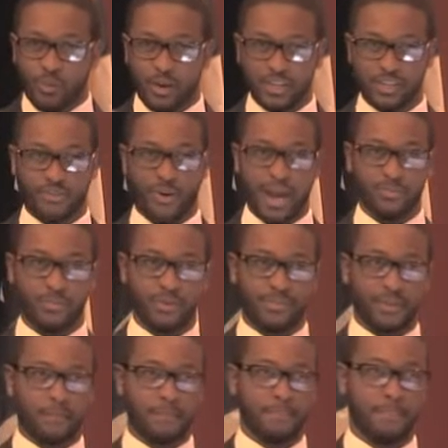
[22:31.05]
what is right with
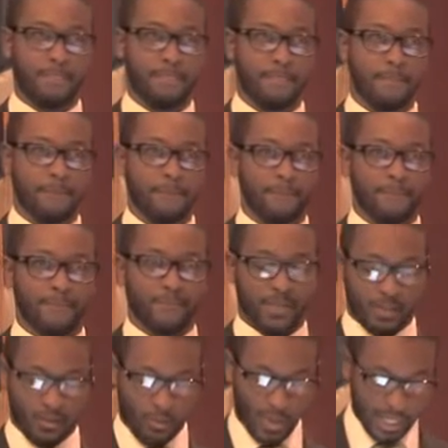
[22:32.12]
them.
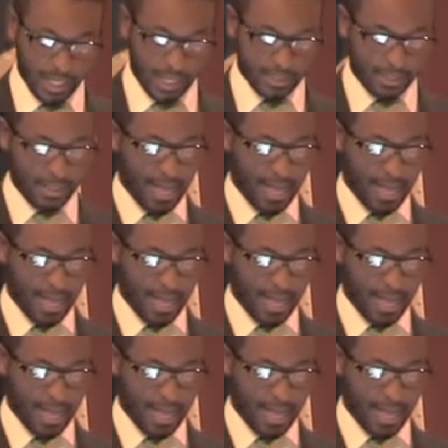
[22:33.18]
We look at